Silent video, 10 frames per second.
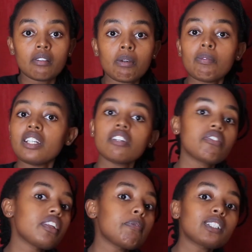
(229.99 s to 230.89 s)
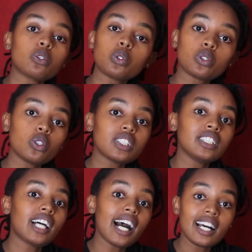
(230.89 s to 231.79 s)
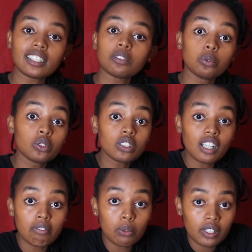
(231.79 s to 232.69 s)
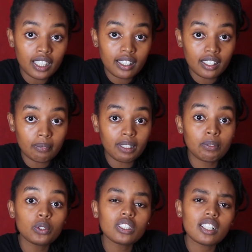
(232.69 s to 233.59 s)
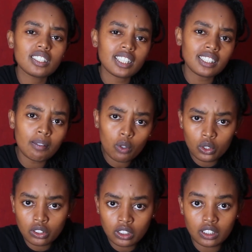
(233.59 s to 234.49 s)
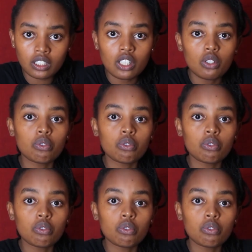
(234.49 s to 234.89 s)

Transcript: Maybe if the person was not in a hurry, would not have bought that thing, but because there is a time constraint,